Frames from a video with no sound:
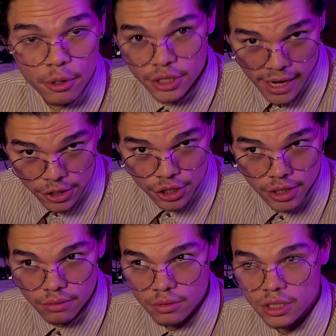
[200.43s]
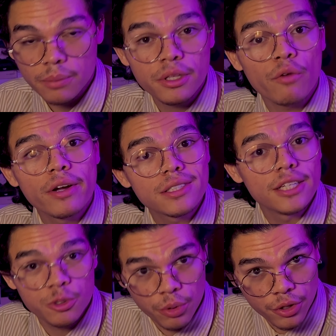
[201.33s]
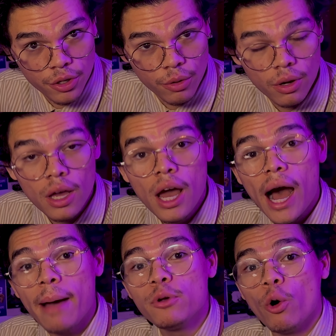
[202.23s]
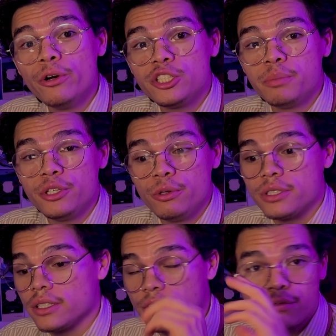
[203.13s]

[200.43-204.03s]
protection, something that resonates with you. I'm going to be using the